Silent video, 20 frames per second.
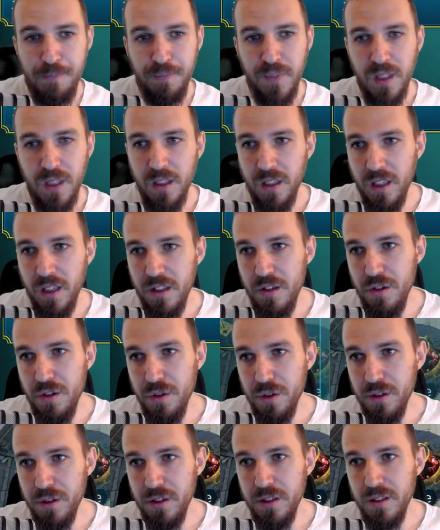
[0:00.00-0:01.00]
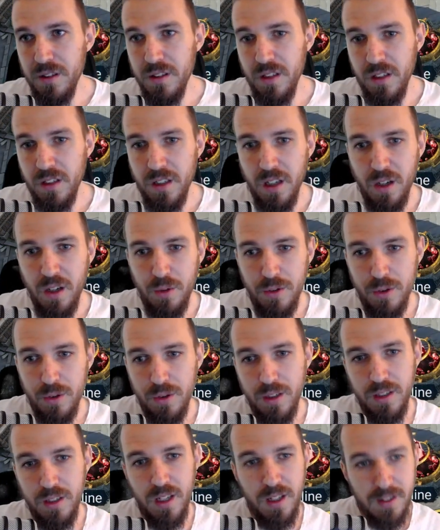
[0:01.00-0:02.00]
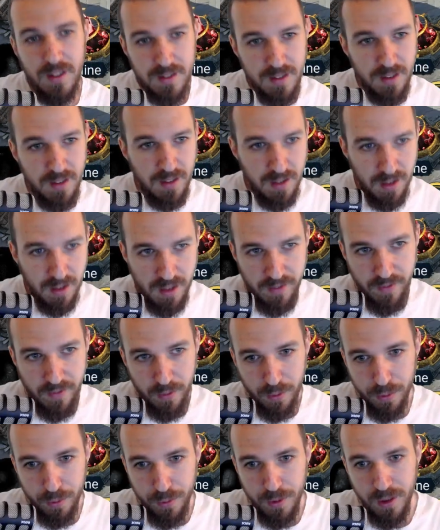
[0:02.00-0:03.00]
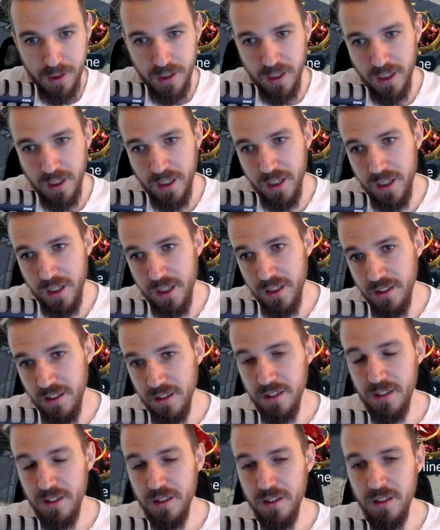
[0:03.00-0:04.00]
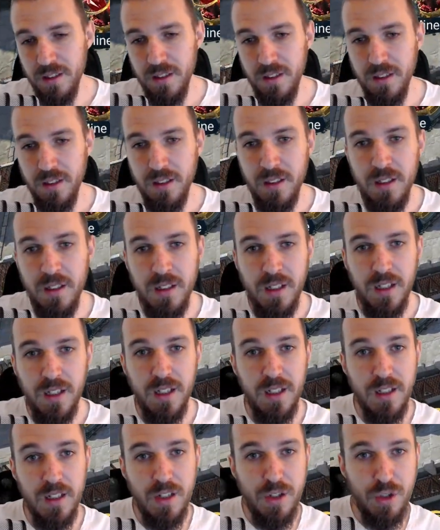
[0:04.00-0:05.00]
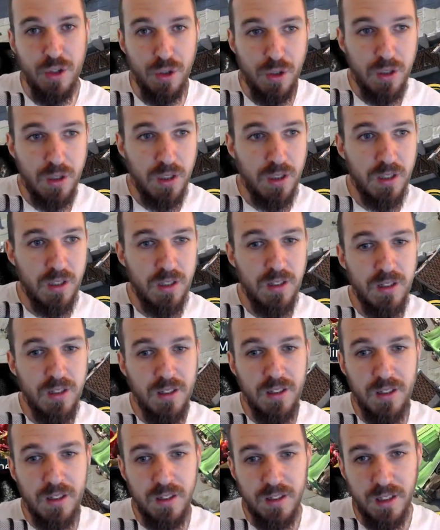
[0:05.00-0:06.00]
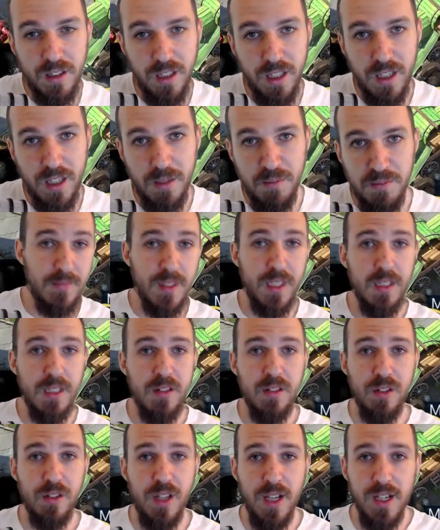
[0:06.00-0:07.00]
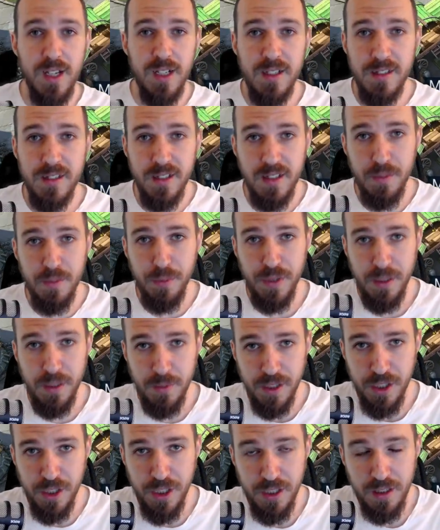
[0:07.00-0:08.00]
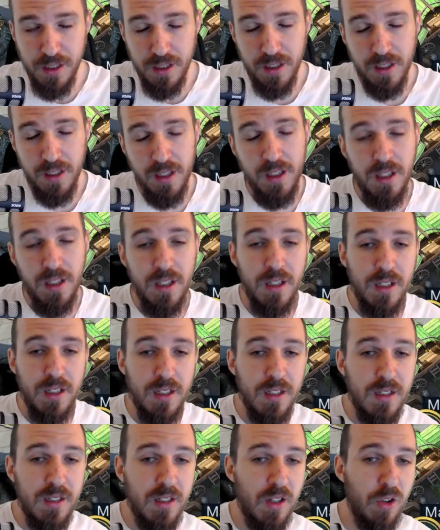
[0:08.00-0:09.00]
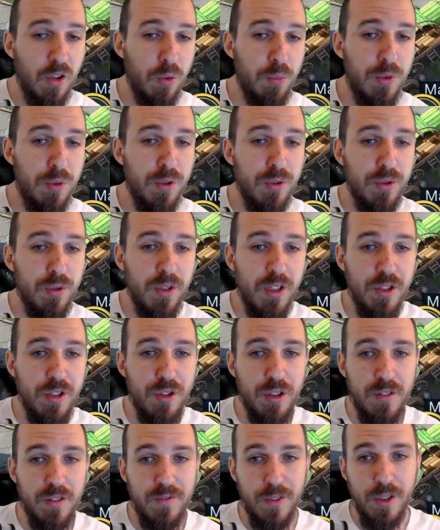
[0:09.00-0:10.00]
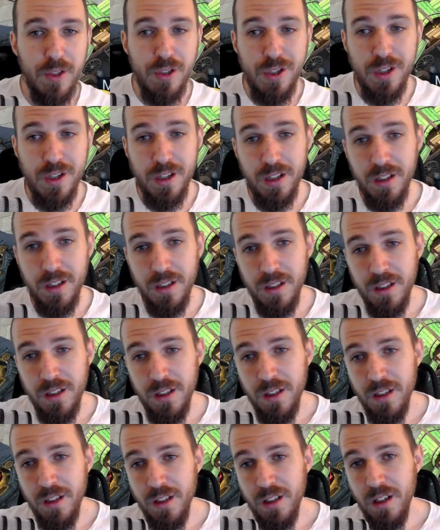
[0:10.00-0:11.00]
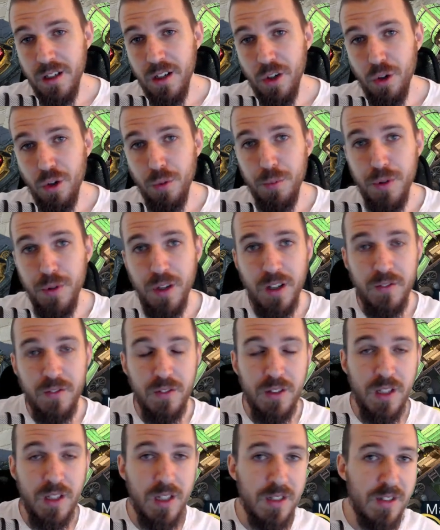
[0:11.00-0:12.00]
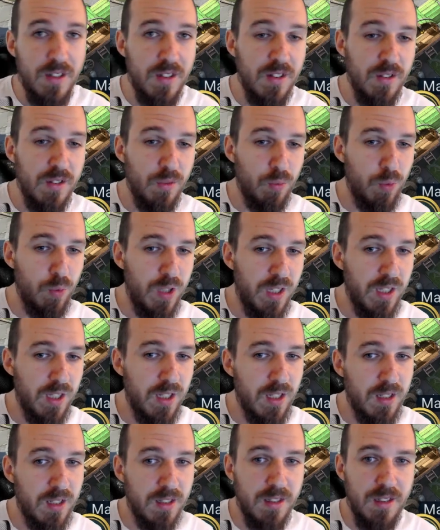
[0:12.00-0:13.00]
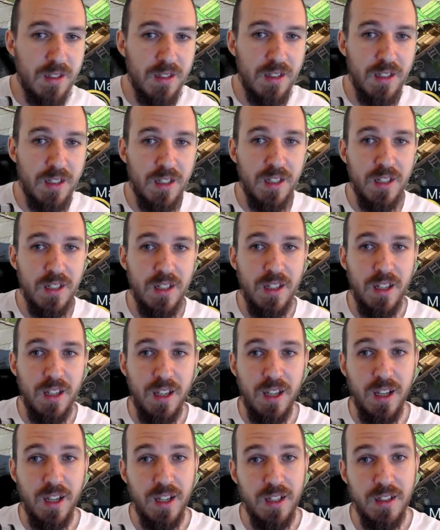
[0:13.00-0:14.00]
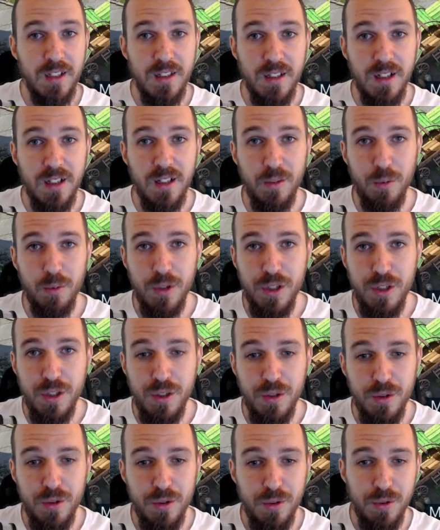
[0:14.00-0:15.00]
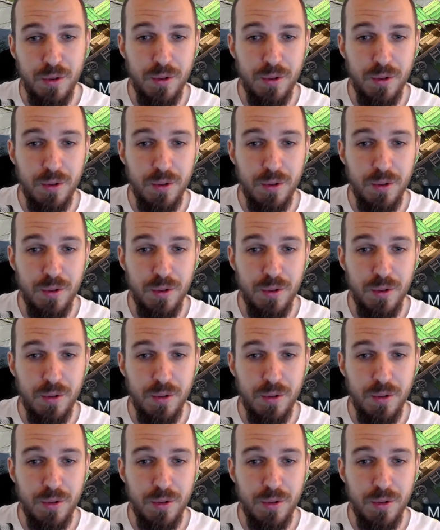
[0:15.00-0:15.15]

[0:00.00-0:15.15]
Get your account to the next level and enjoy the game. So yeah, guys, that's pretty much it. I hope you enjoyed watching. I hope you have a nice weekend, and I wish you